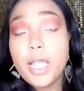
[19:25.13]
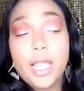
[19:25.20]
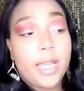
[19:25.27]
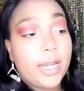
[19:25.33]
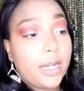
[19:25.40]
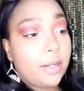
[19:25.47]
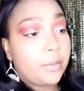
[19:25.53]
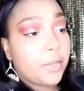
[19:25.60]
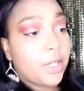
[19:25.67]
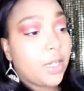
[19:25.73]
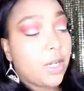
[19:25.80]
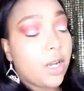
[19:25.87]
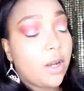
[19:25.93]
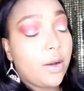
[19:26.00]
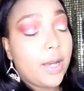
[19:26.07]
And I'm gonna
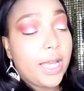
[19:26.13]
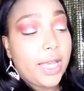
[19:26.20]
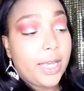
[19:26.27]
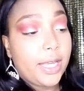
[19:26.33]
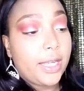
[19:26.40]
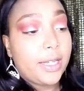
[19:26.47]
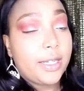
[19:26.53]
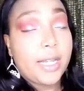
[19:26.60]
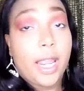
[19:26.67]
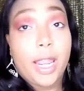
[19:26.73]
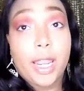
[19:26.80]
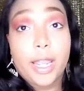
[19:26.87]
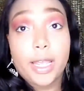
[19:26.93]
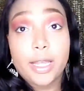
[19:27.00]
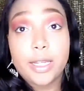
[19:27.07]
go ahead
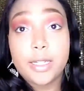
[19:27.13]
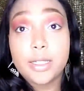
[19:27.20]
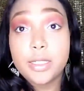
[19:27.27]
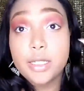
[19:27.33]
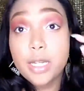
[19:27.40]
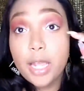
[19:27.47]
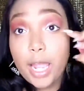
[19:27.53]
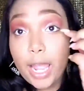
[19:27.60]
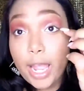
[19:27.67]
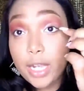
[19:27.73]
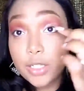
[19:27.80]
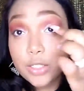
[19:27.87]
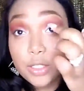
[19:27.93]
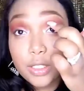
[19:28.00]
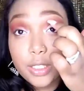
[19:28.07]
and
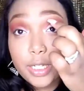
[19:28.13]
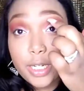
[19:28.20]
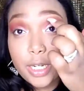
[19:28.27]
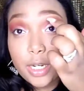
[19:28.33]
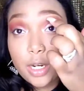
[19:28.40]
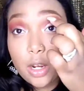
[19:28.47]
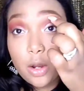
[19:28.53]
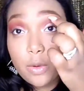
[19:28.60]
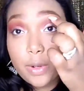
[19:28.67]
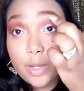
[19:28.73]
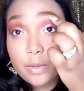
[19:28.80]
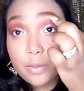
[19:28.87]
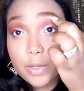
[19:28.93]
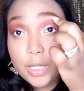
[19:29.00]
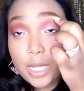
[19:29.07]
actually go
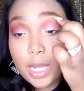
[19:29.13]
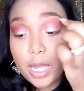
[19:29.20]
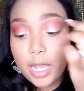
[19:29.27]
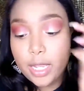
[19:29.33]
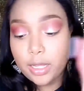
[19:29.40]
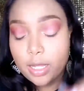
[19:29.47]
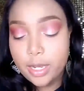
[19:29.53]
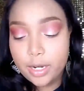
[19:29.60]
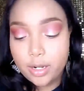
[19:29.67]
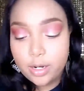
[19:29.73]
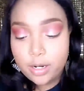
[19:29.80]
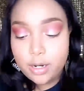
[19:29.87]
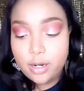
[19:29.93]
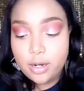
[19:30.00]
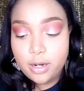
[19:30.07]
in with a highlighter
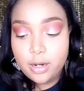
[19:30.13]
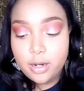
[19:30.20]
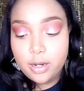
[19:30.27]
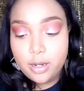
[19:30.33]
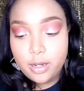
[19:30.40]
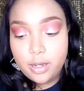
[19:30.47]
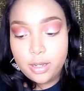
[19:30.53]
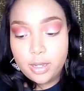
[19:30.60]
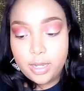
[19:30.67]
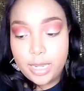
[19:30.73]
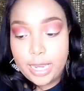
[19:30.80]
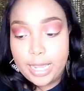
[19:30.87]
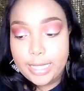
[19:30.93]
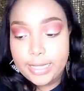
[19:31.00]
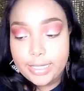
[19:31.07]

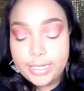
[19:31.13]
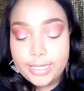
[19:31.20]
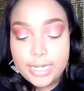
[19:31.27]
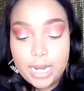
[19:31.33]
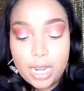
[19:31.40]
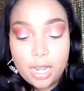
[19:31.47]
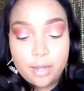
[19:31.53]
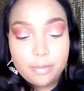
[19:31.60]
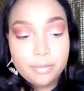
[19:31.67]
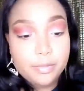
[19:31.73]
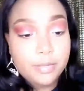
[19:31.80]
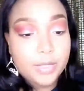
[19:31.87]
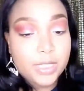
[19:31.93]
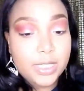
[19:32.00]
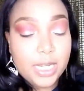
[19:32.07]
at the top.
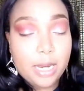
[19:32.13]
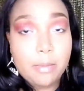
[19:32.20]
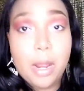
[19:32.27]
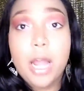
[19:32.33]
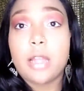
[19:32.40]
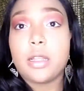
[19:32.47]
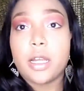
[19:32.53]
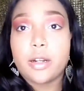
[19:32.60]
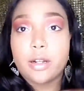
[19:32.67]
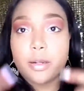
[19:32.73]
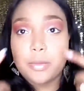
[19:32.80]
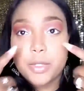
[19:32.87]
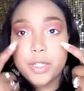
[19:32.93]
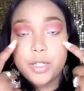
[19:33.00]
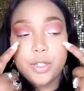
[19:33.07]
The same highlighter
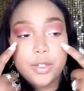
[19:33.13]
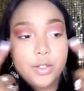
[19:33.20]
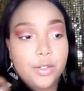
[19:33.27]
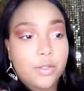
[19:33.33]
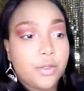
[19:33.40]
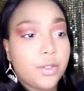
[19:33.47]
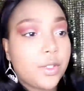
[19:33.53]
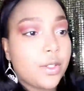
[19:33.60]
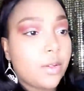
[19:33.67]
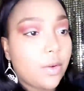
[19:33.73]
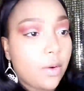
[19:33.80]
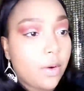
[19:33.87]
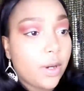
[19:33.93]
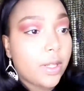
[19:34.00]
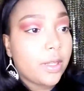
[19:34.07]
I'm gonna use
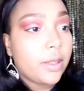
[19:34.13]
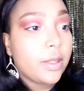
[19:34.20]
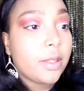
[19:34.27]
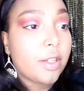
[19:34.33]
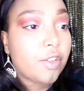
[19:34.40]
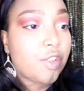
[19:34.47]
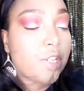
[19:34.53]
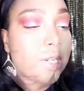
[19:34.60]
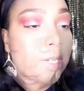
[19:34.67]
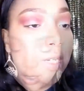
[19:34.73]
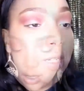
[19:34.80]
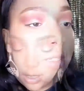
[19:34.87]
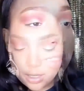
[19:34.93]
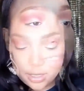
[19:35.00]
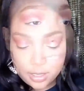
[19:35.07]
on the
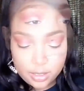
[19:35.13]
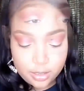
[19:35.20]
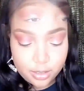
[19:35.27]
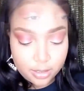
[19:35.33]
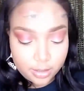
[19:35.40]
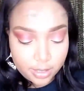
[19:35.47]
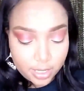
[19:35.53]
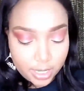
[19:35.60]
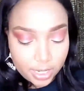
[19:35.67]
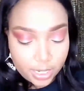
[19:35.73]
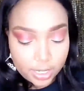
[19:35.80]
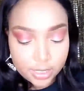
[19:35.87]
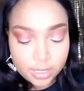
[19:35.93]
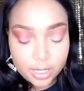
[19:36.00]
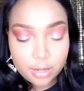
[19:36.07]
cheeks.
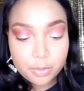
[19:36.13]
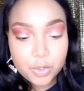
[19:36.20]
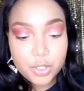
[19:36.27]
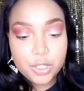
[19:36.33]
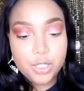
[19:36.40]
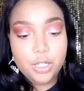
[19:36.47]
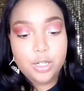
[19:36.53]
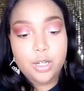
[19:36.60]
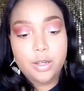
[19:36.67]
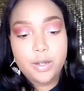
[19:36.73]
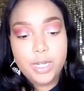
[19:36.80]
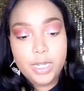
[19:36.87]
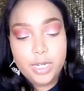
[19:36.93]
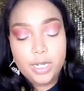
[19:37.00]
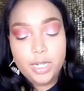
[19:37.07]
And I'm just gonna
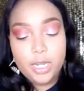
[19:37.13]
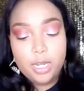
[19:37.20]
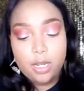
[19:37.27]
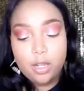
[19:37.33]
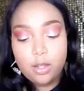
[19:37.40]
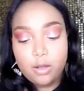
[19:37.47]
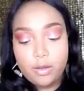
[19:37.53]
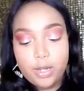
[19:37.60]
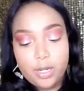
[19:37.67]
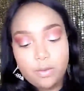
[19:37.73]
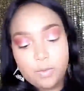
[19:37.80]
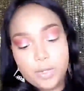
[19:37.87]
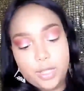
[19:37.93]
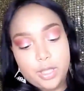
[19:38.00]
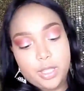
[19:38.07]
go ahead and go
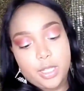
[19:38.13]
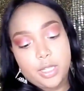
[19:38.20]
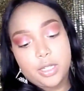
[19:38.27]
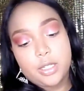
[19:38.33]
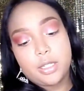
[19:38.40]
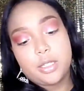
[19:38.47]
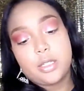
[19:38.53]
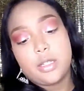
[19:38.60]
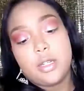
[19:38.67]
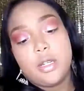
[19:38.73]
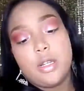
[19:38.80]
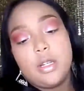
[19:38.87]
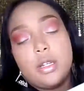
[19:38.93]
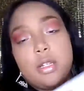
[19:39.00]
in with this